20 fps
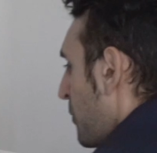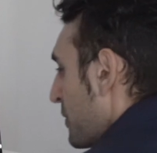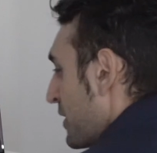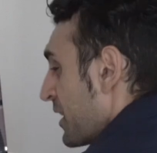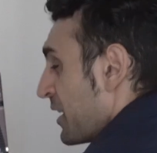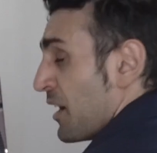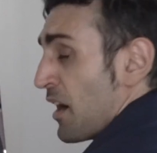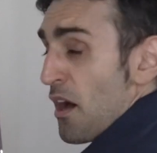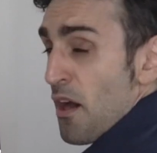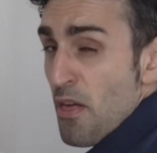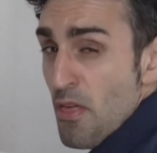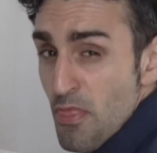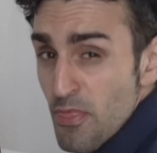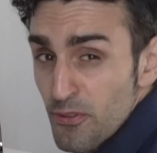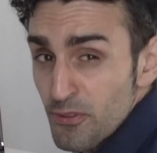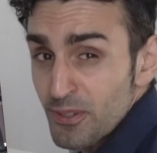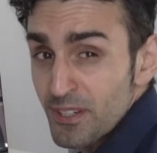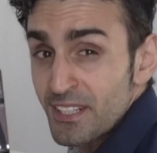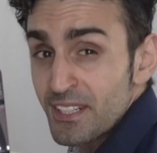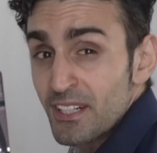We are
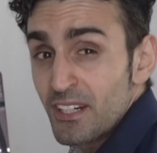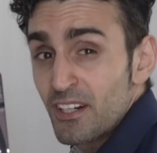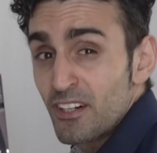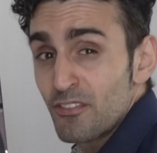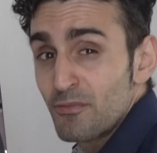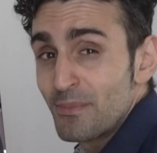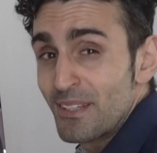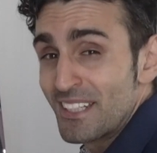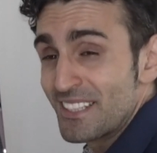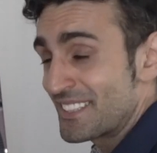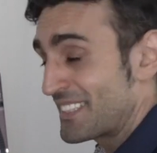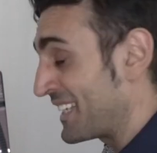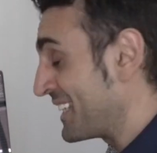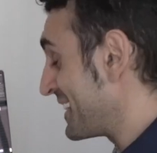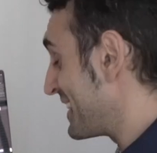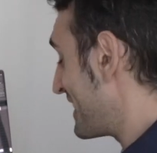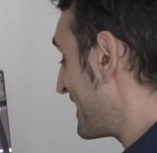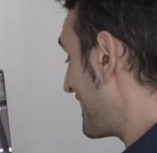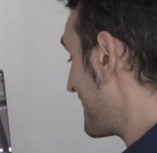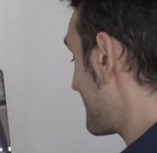three and a half minutes
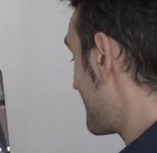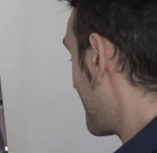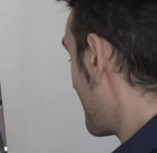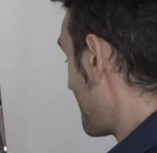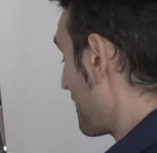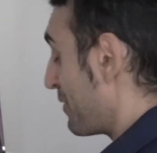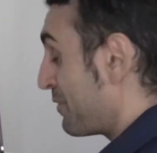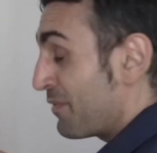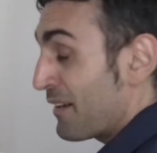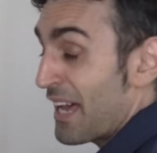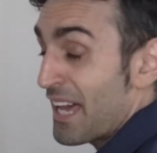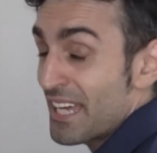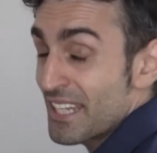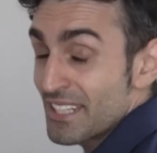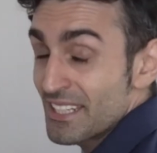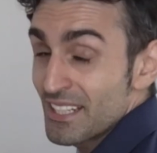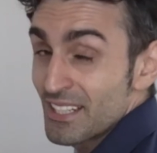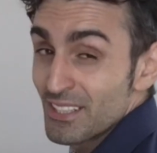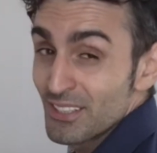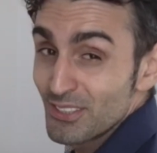into this. The
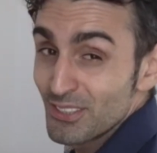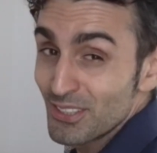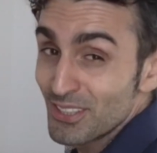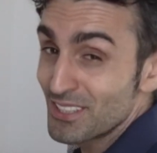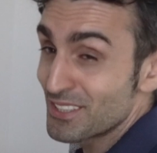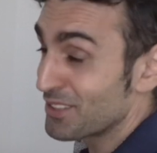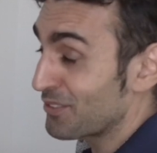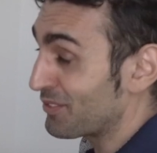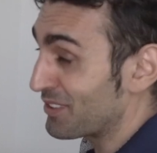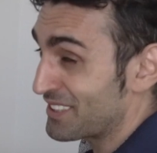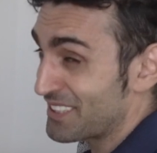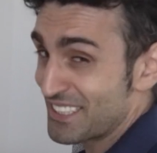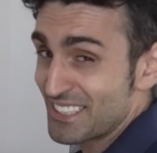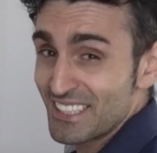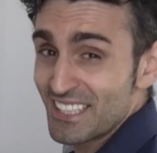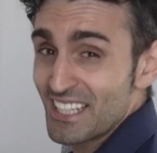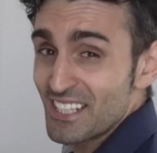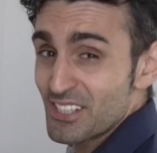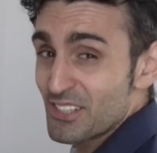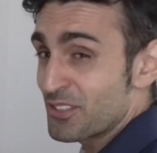fan noise of the
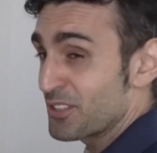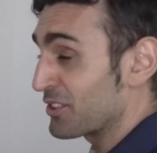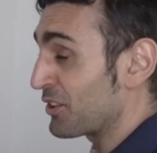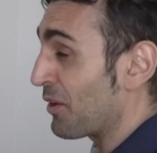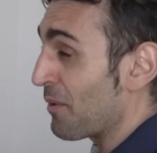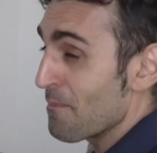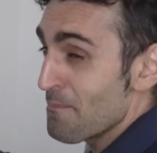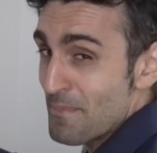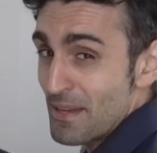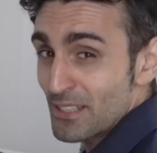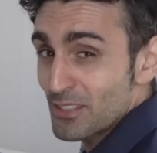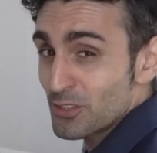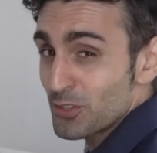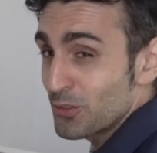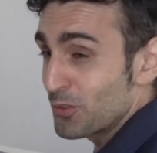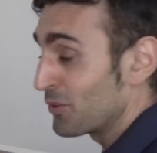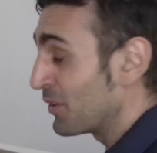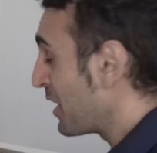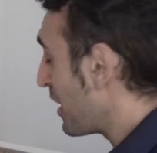sixteen incher is going mental.